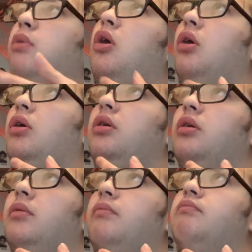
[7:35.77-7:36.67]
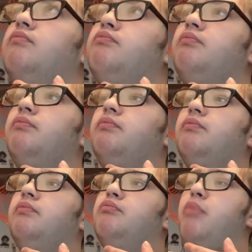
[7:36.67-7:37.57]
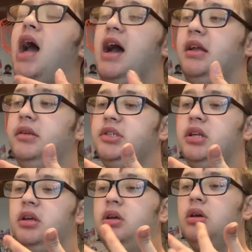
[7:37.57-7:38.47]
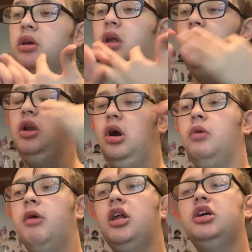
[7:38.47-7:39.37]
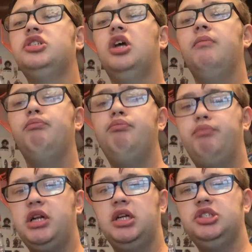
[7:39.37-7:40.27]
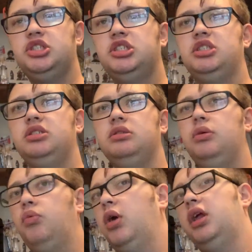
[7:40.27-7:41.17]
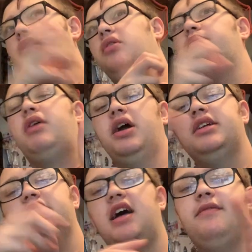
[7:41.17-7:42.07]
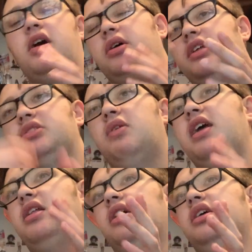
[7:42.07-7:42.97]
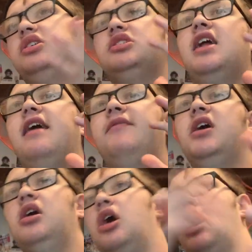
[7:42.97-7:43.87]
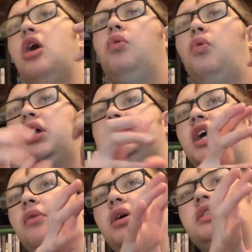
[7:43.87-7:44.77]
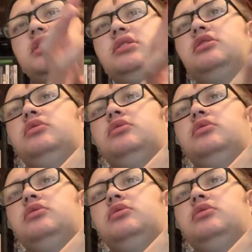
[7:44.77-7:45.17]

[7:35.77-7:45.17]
more bats. And oh my gosh, production wanting to play this have all this right stuff. Oh let's let's